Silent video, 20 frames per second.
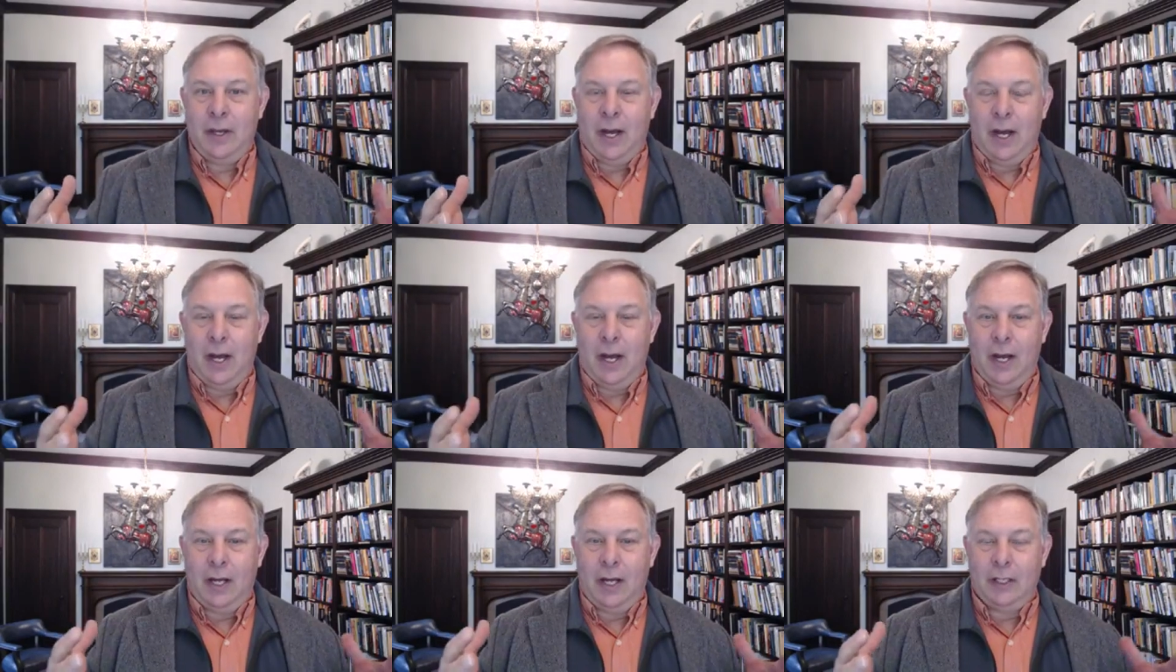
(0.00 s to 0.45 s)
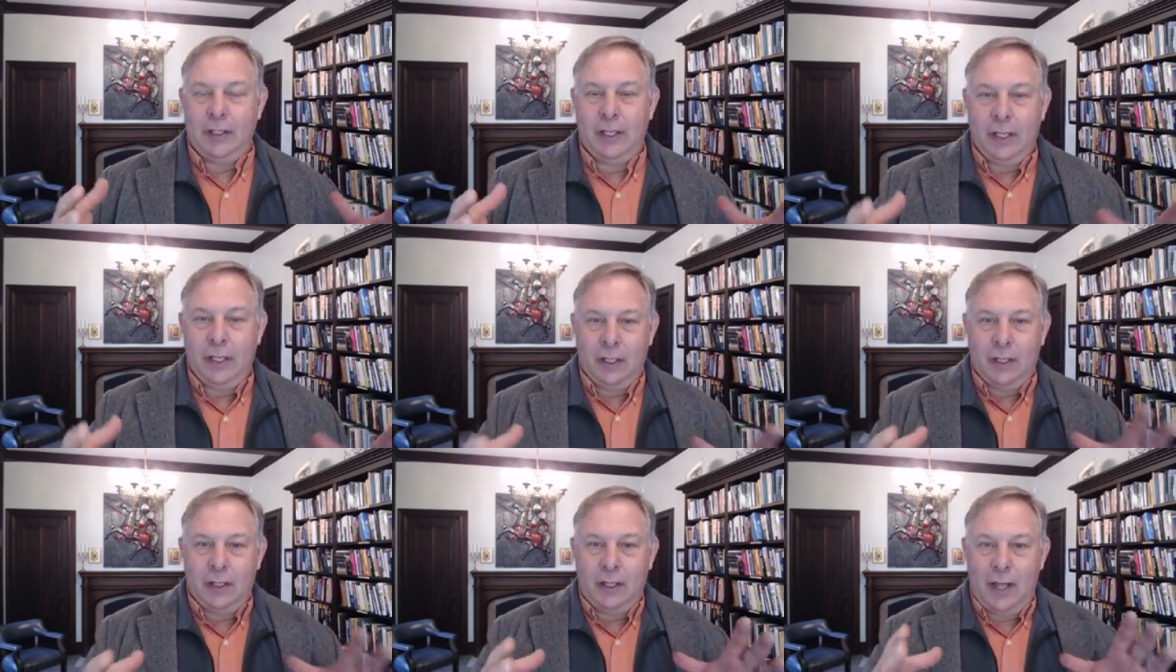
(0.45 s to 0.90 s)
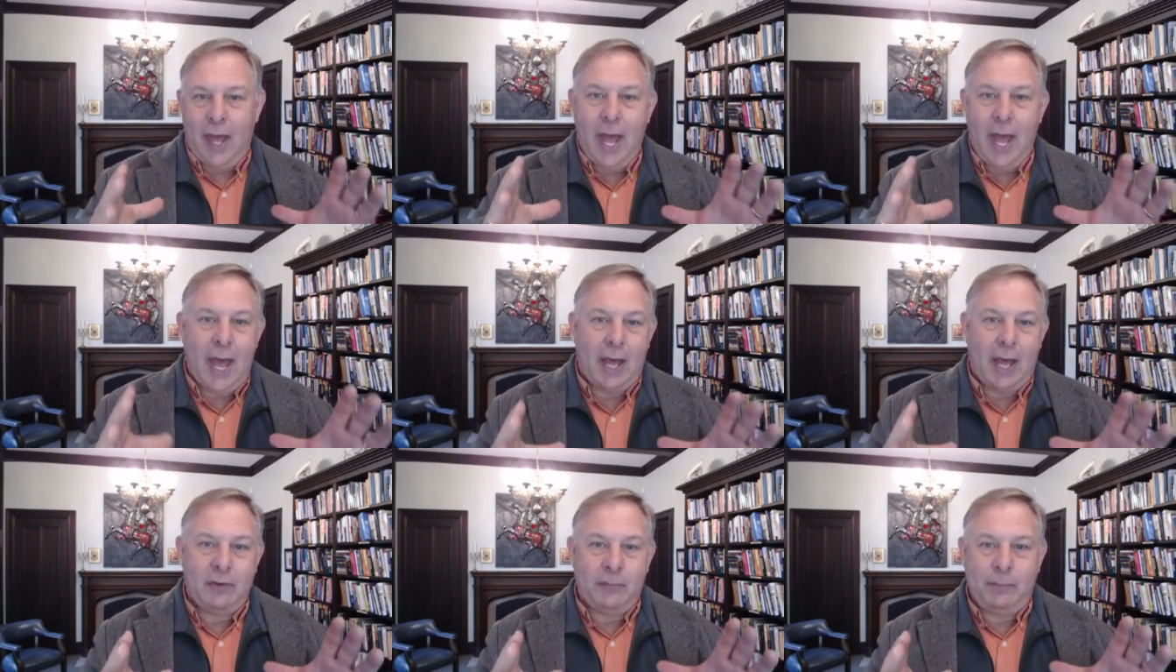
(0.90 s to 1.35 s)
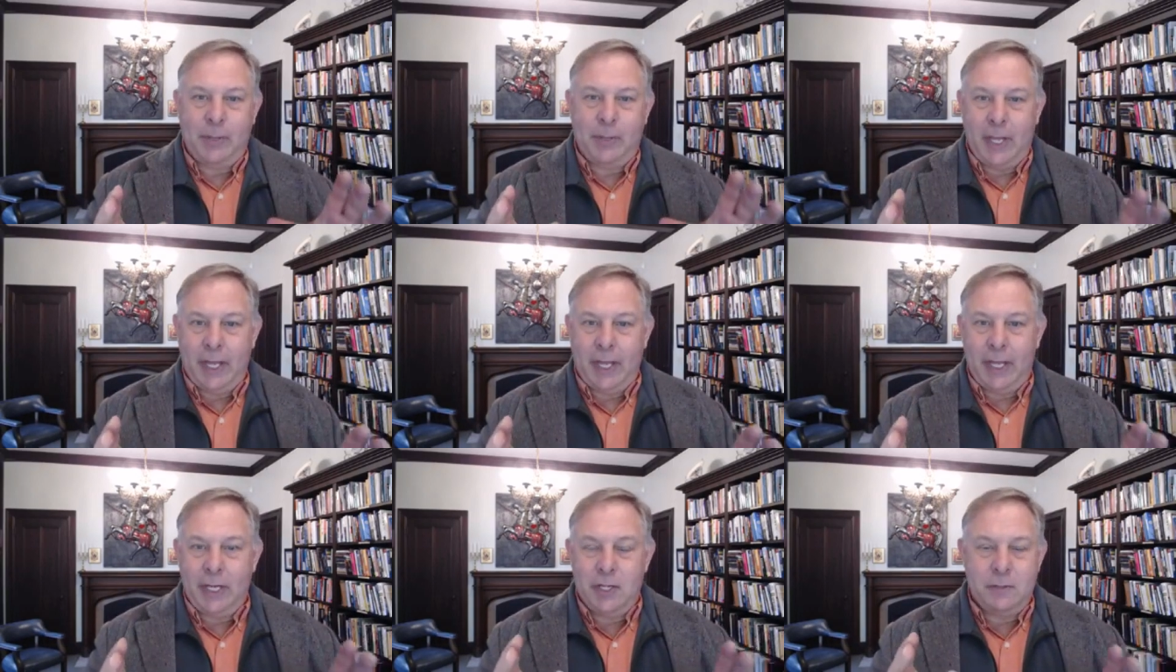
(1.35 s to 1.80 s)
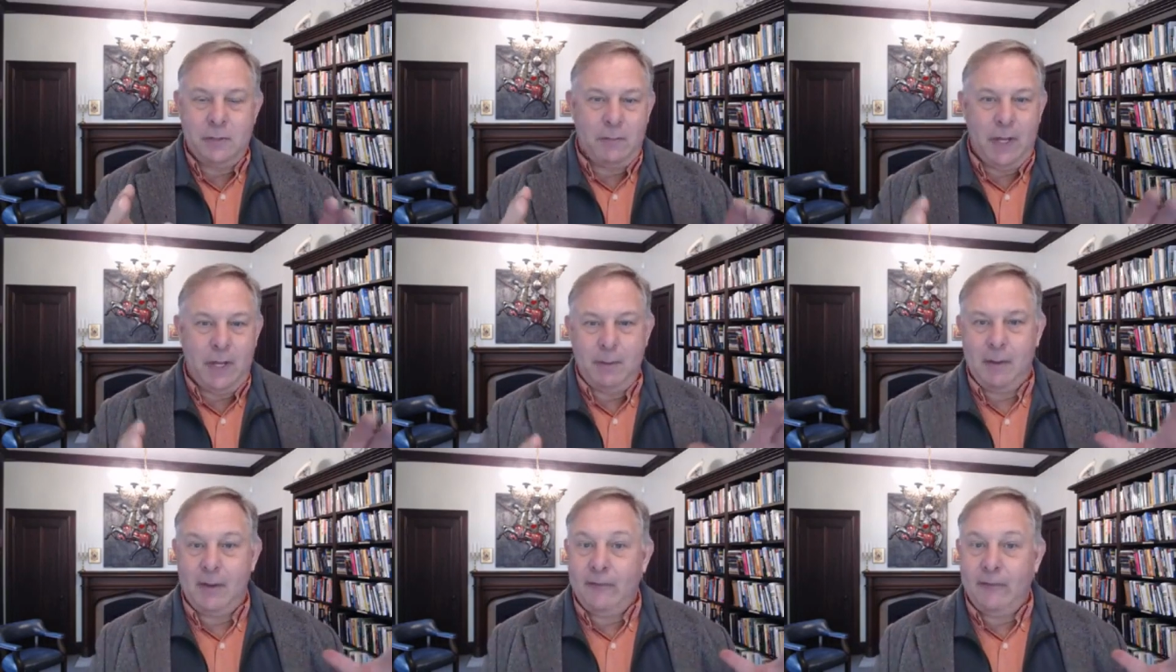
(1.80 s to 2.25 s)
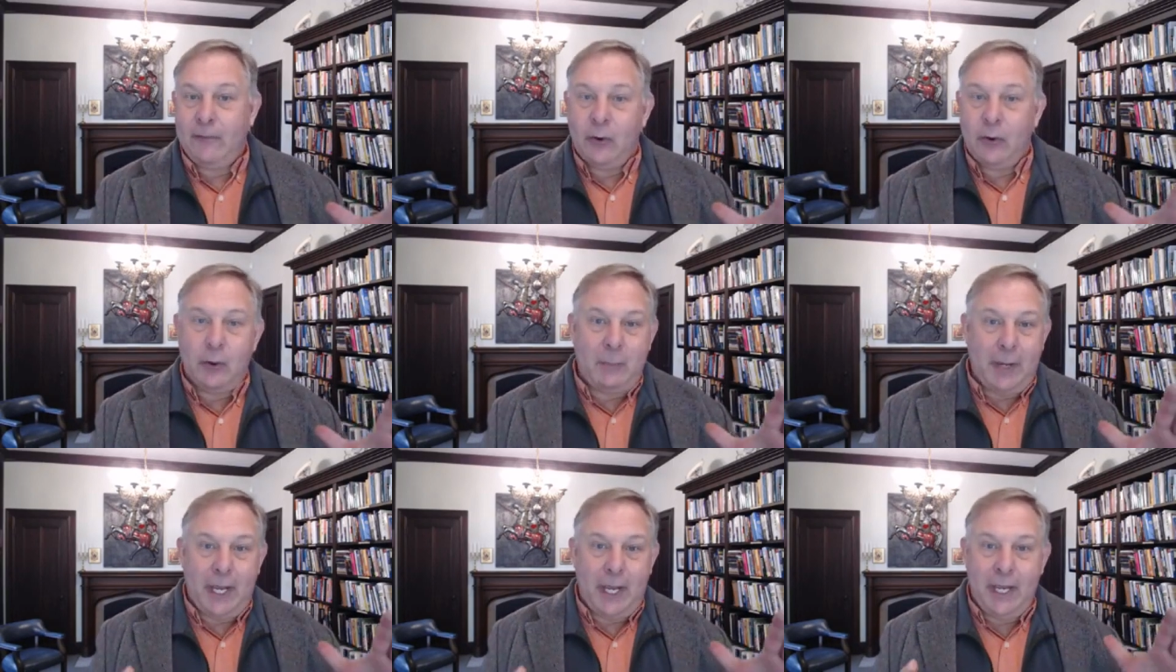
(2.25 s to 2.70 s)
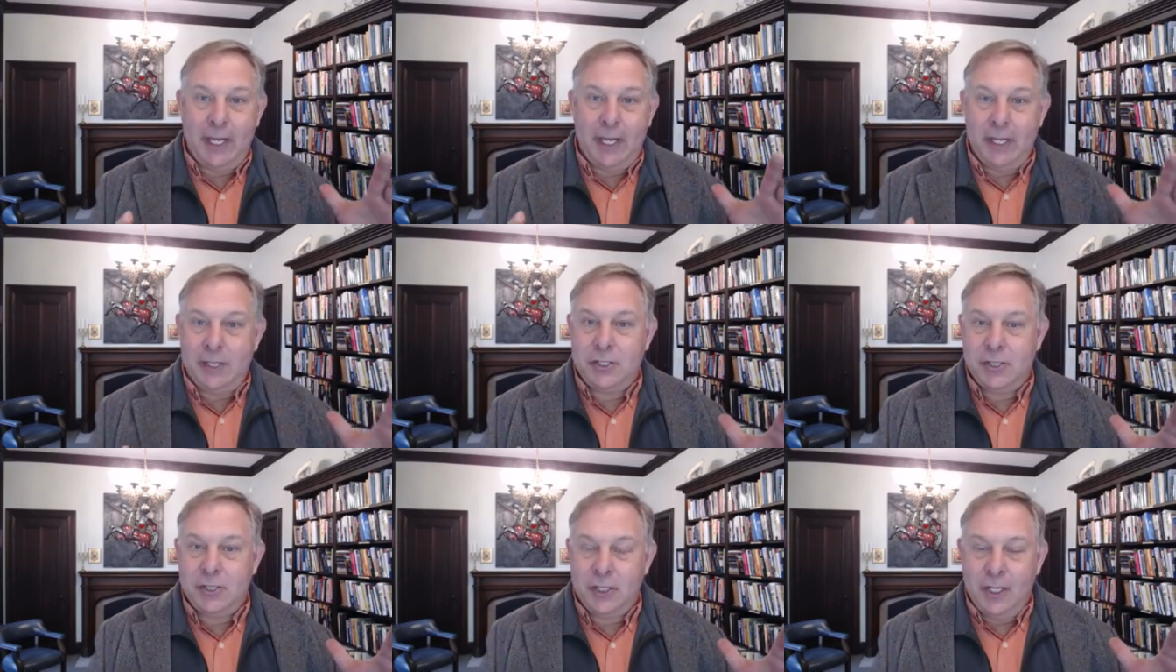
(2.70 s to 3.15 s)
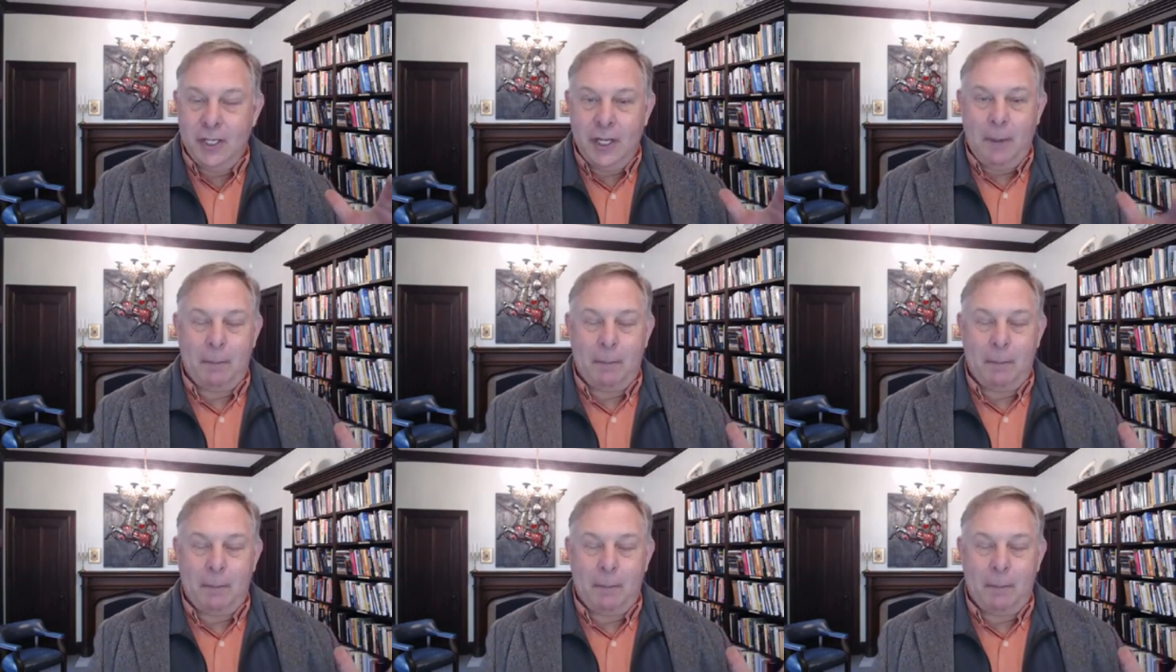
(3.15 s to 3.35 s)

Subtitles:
a little half page, maybe full page